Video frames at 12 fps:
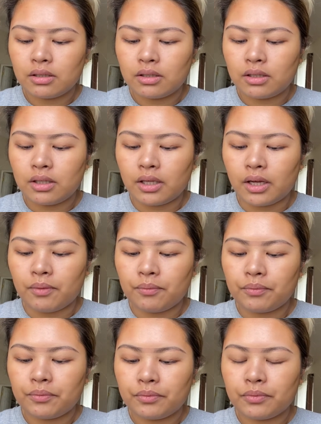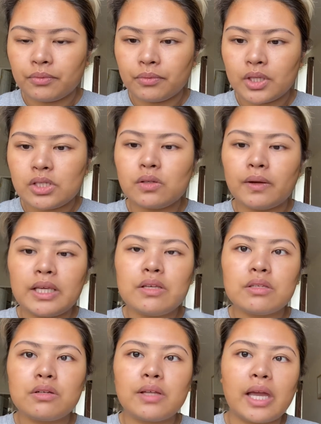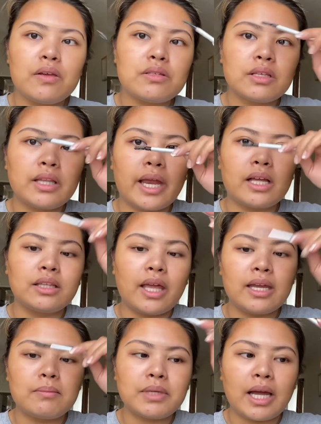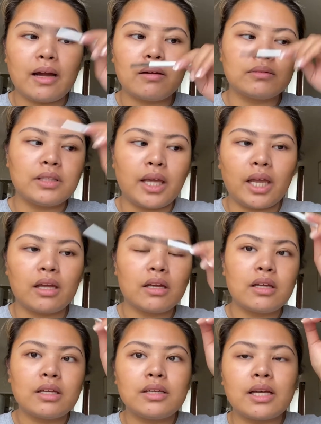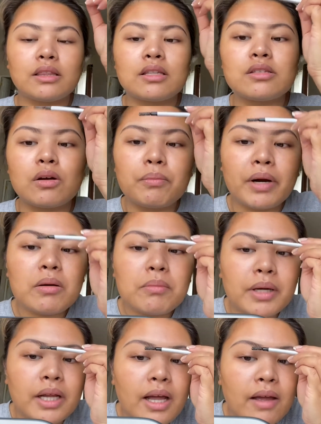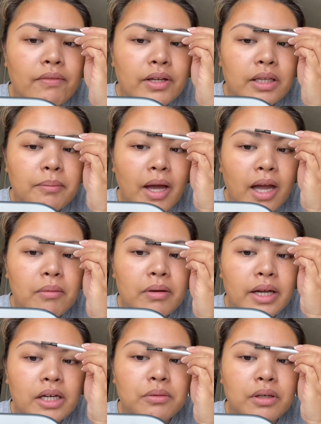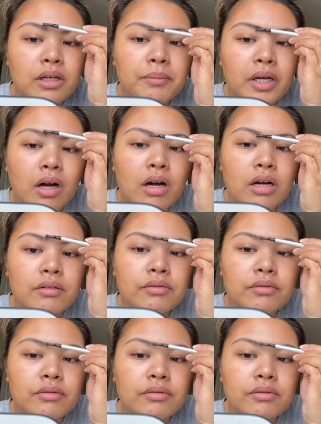Yeah, so I used to do that. I used to like lay them down, like get the soap brow, but I felt like my eyebrow hairs were coming off.